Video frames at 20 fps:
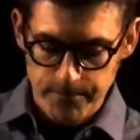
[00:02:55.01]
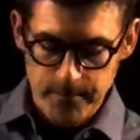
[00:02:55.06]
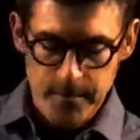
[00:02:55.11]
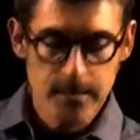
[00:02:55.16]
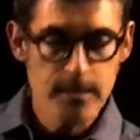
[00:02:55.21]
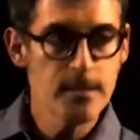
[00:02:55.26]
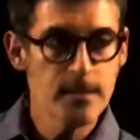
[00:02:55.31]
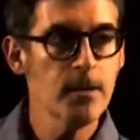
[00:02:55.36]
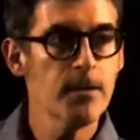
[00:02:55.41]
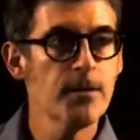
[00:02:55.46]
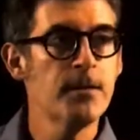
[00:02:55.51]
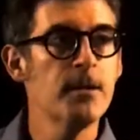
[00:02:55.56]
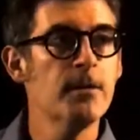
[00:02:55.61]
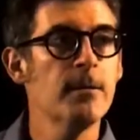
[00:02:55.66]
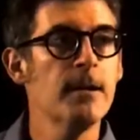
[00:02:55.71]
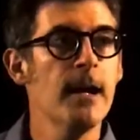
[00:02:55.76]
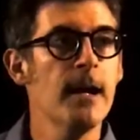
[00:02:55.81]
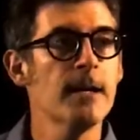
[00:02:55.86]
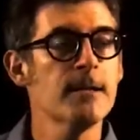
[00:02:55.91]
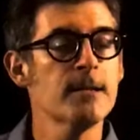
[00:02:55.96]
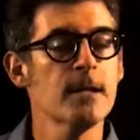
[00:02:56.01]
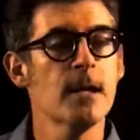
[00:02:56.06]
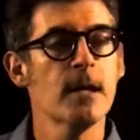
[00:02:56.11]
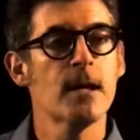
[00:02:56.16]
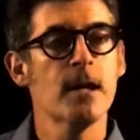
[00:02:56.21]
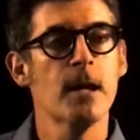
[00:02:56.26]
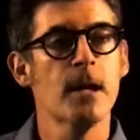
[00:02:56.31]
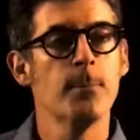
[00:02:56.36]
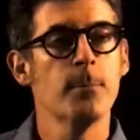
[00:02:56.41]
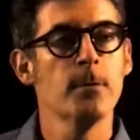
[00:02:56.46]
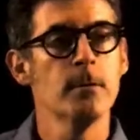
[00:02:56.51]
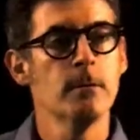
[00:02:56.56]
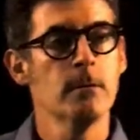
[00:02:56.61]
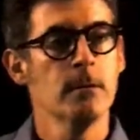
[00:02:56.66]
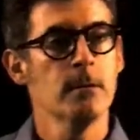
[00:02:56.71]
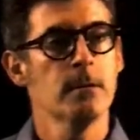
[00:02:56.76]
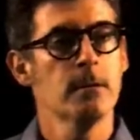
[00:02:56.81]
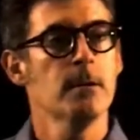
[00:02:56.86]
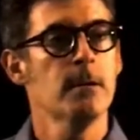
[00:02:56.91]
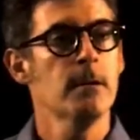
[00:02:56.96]
And cell theory has a couple
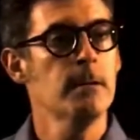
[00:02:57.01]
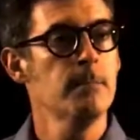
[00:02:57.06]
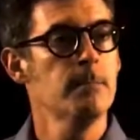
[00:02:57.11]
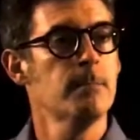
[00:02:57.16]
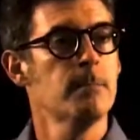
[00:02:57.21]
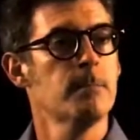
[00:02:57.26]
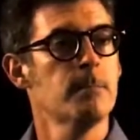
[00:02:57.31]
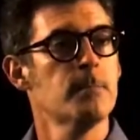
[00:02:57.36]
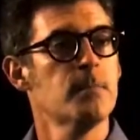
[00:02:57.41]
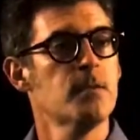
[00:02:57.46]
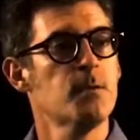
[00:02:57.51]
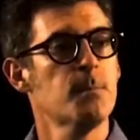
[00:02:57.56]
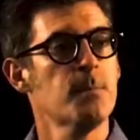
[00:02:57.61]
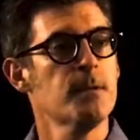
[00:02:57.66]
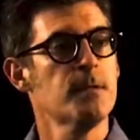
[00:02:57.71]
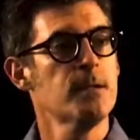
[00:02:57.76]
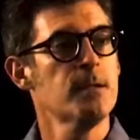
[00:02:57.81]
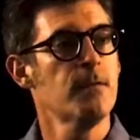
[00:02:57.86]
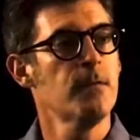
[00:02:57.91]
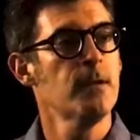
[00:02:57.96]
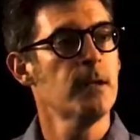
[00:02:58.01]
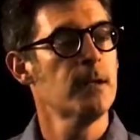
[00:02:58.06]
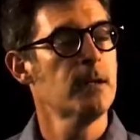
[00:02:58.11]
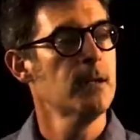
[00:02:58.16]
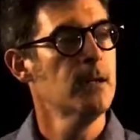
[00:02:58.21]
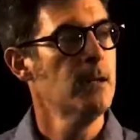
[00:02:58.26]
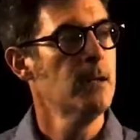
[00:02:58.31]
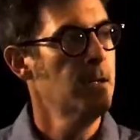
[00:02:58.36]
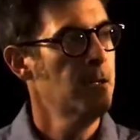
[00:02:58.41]
specific